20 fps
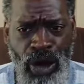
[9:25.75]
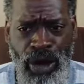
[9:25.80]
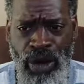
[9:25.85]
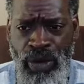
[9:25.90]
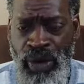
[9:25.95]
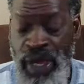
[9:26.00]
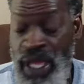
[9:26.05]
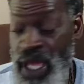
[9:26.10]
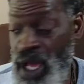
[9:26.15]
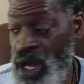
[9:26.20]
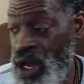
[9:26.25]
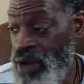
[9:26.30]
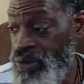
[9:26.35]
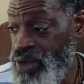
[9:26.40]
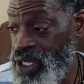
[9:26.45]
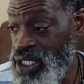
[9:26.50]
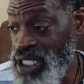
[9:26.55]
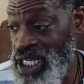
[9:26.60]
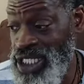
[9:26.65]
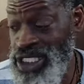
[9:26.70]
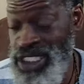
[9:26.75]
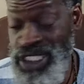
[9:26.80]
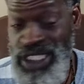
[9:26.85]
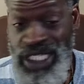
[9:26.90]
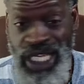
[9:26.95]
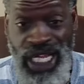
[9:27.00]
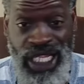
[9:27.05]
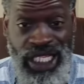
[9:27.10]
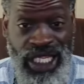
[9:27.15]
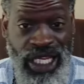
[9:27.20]
the way off because I just
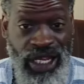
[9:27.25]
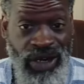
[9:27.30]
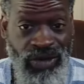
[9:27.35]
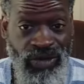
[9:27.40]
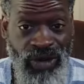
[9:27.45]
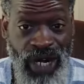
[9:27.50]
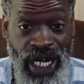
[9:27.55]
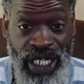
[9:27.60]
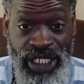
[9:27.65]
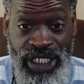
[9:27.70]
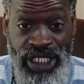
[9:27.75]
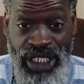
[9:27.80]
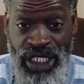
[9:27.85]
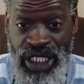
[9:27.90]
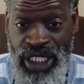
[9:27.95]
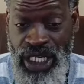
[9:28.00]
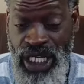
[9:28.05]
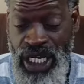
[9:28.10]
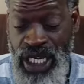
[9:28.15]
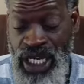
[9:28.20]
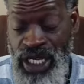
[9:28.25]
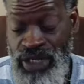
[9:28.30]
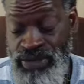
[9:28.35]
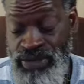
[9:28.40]
got done watching the